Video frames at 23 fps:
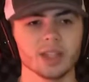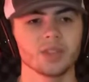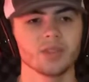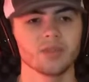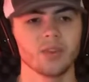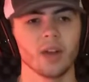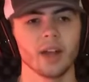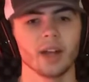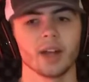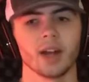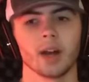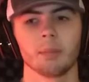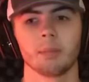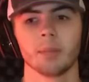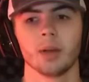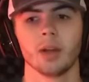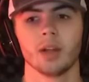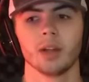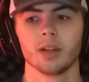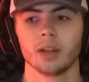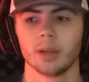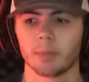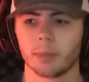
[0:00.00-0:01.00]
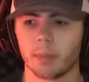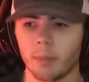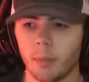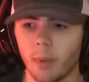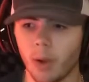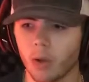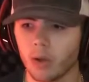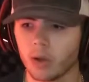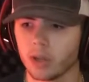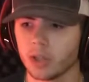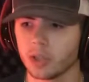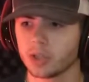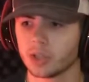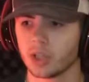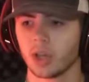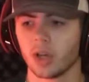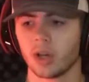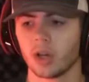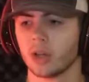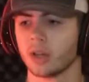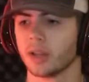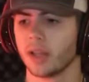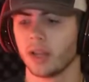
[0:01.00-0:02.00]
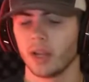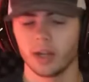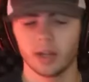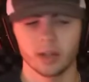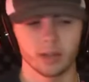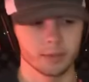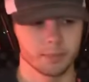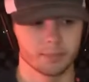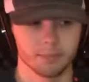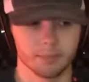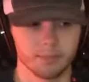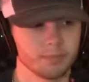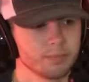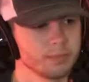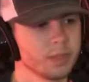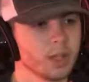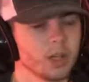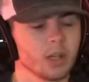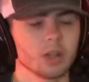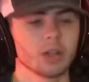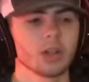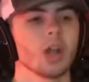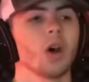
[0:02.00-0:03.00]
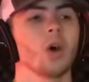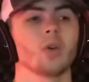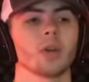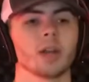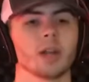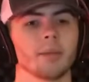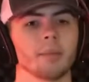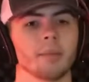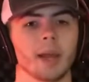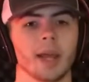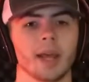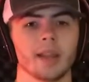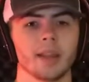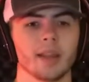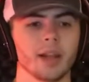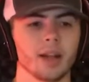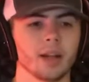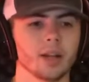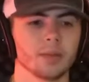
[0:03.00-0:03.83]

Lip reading: fight up, the promoters, they're loaded, man.